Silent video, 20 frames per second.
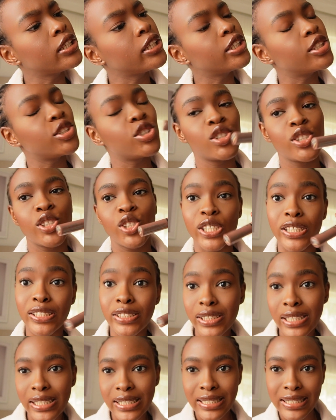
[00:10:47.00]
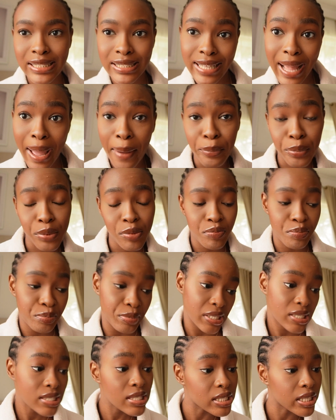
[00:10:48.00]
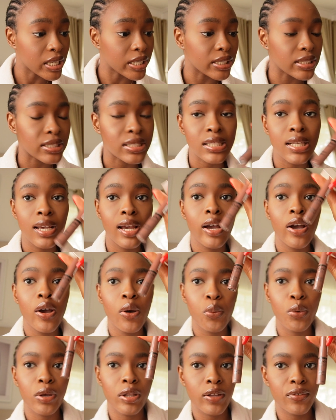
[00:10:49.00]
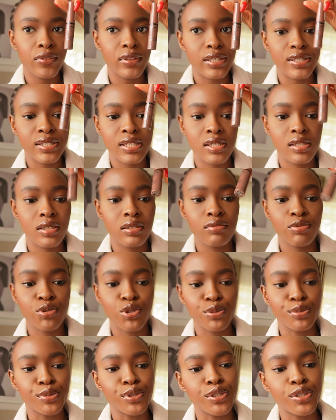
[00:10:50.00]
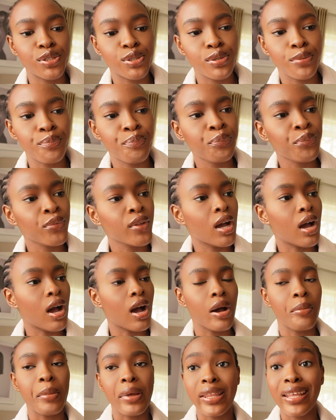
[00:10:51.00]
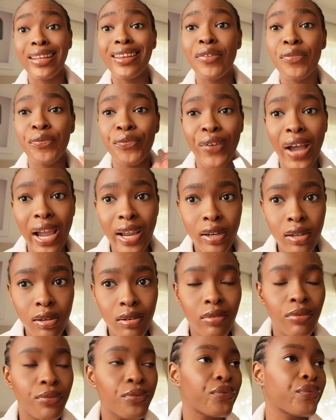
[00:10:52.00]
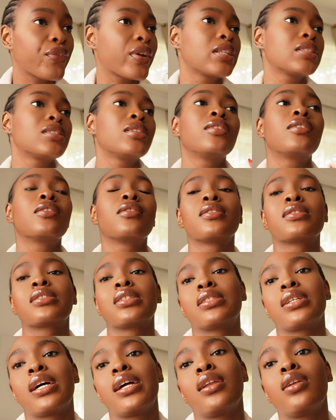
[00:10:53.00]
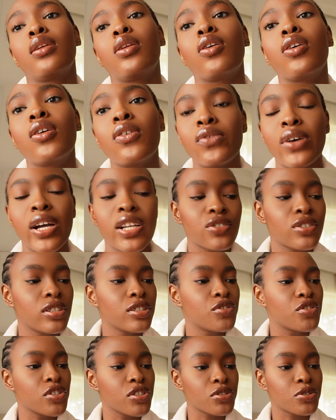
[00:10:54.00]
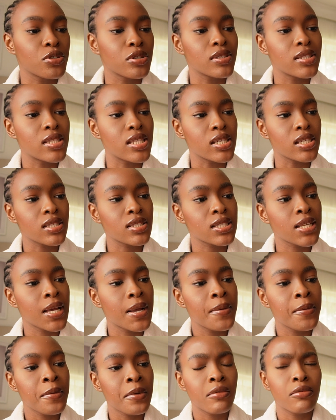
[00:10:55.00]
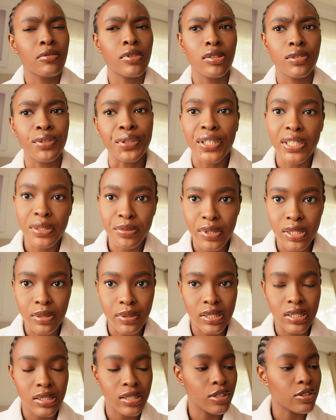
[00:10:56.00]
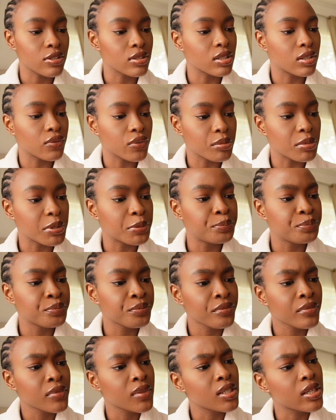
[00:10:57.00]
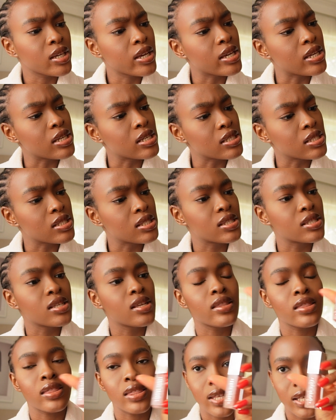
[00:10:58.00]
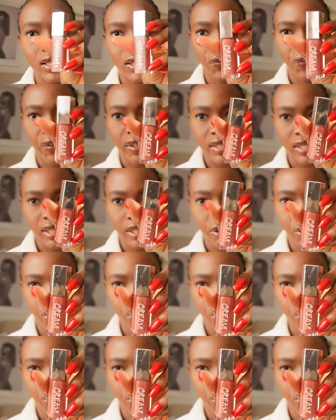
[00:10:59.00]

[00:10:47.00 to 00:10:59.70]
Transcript: in Ginger Snap Biscuits. We love this so much. And then the final Fenty gloss that I love, I actually just got this. Well, Christmas, my sister got this for me, is this Fenty